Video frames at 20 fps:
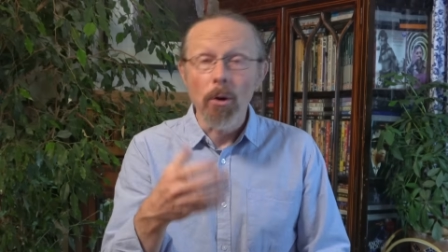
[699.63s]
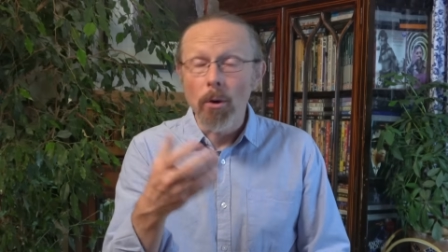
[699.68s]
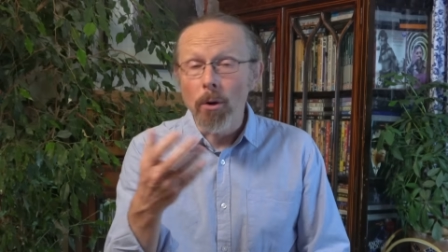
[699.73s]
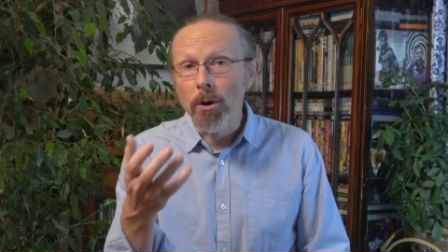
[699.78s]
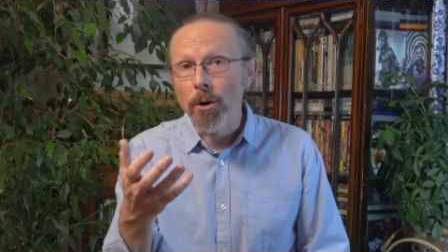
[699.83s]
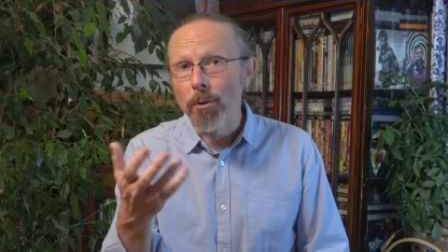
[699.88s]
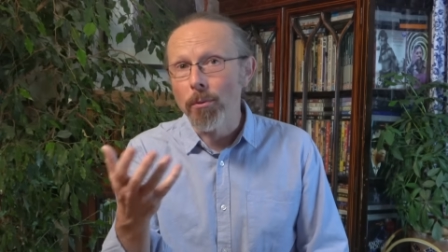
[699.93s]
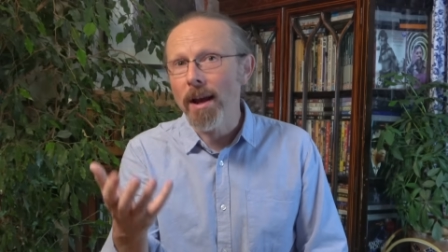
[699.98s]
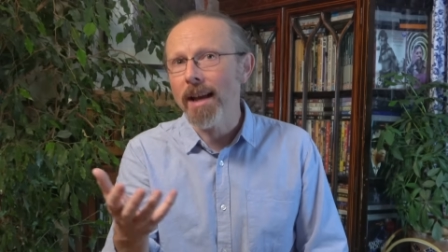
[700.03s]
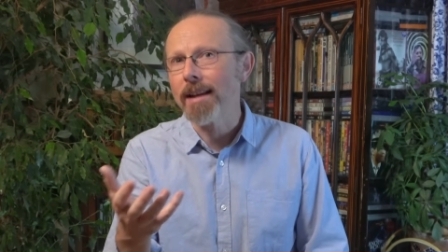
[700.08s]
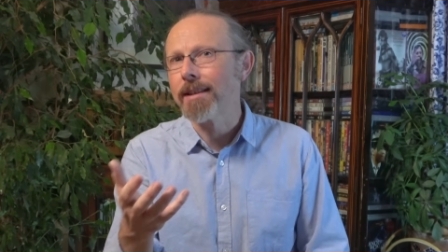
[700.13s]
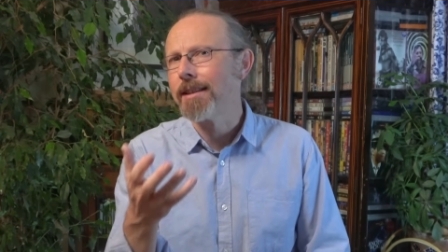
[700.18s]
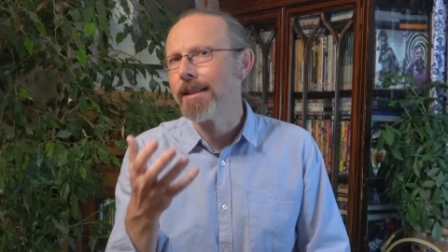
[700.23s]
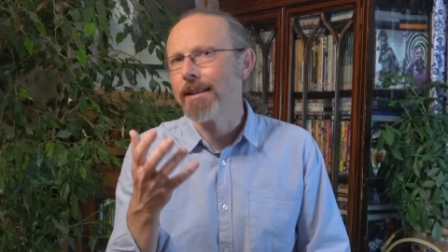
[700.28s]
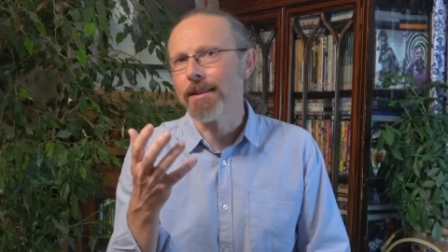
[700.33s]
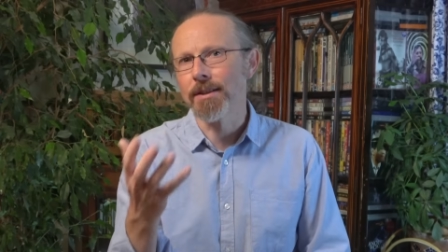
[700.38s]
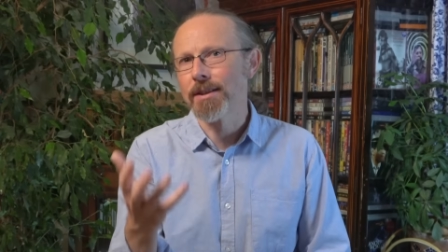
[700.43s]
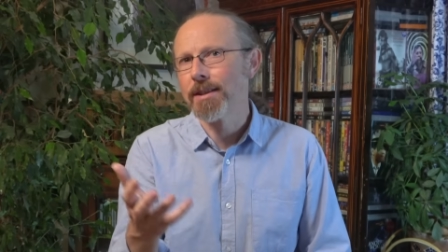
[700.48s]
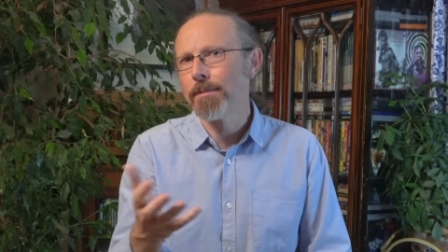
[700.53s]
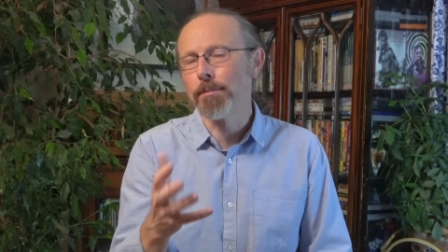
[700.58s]
or
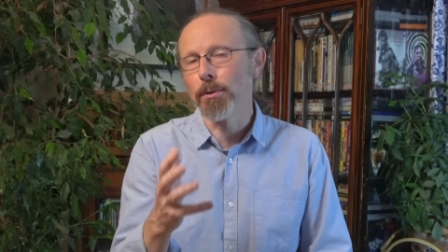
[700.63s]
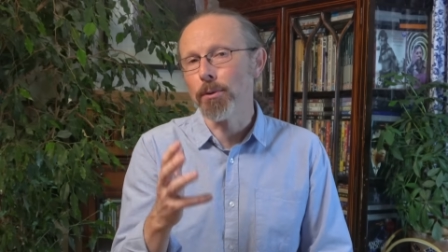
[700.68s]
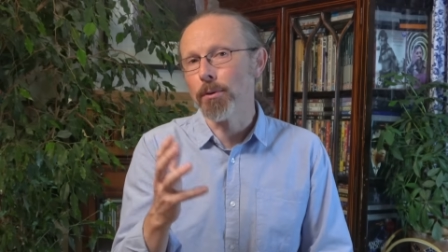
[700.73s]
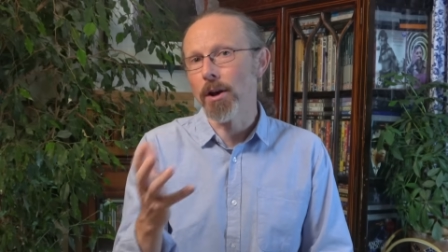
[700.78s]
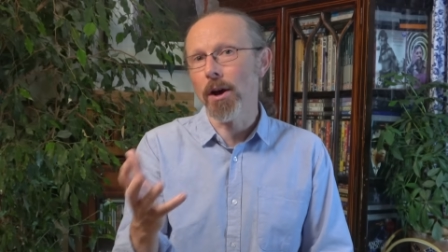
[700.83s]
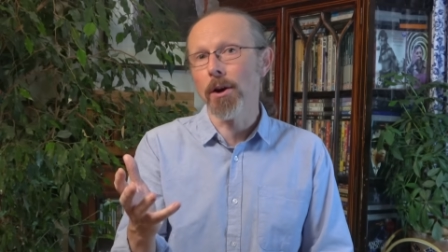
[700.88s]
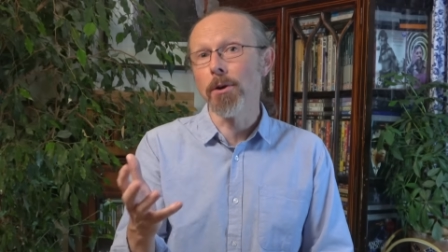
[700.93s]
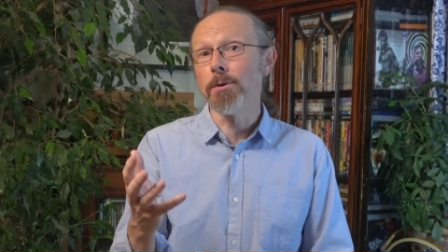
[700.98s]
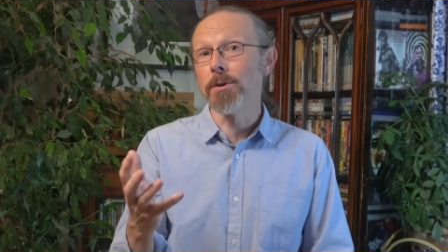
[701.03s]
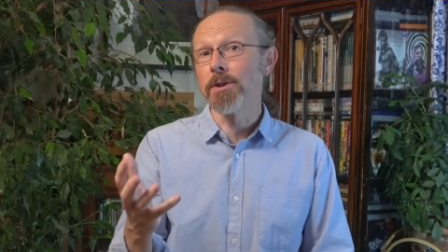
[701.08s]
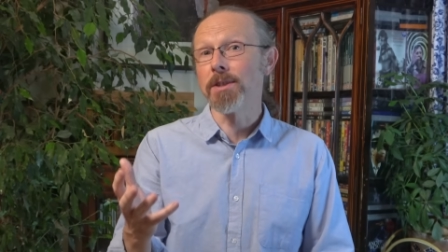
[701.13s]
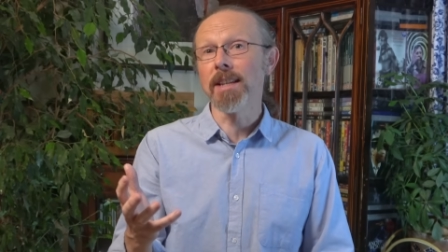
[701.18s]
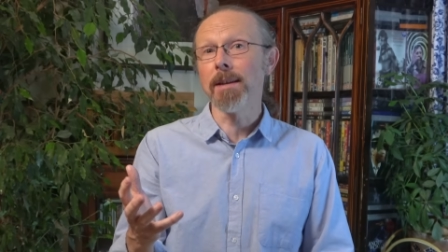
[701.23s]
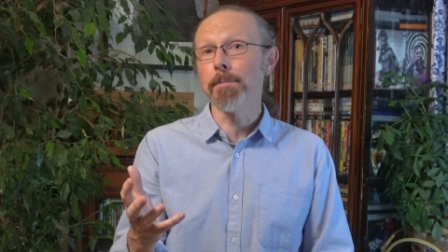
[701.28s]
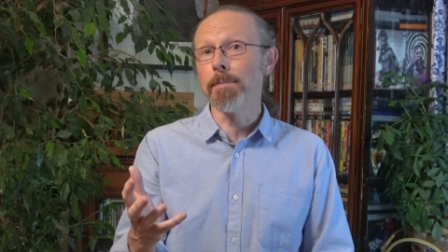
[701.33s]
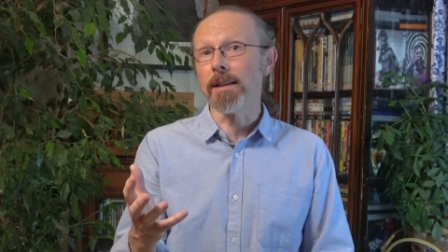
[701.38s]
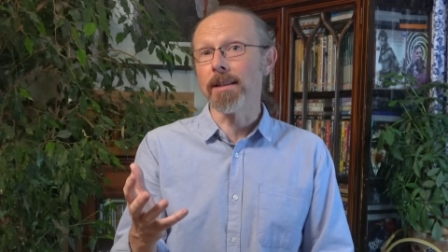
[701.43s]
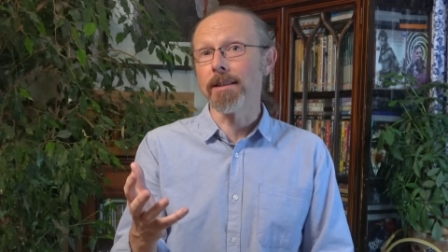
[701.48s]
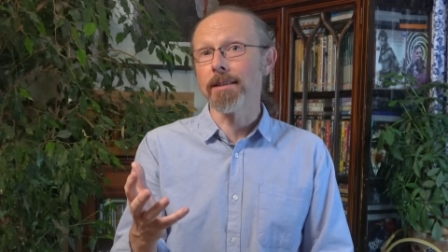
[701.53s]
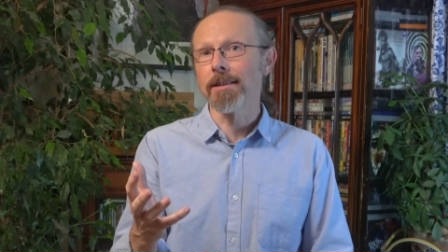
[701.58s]
correcting simple code
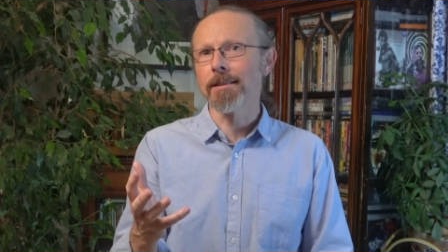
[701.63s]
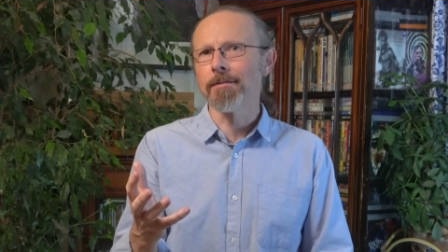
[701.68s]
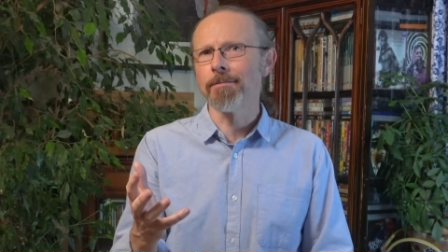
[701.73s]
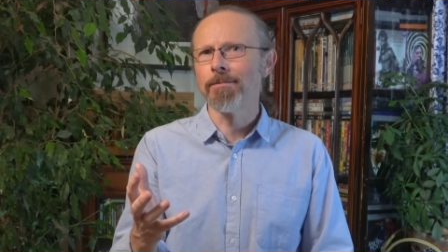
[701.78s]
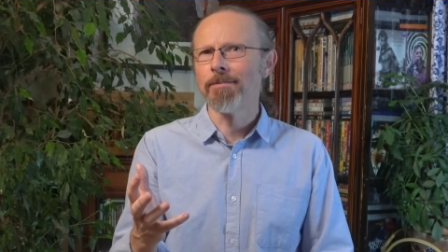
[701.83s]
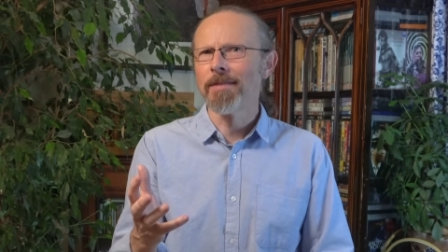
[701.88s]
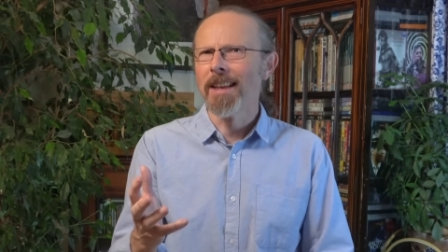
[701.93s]
snippets,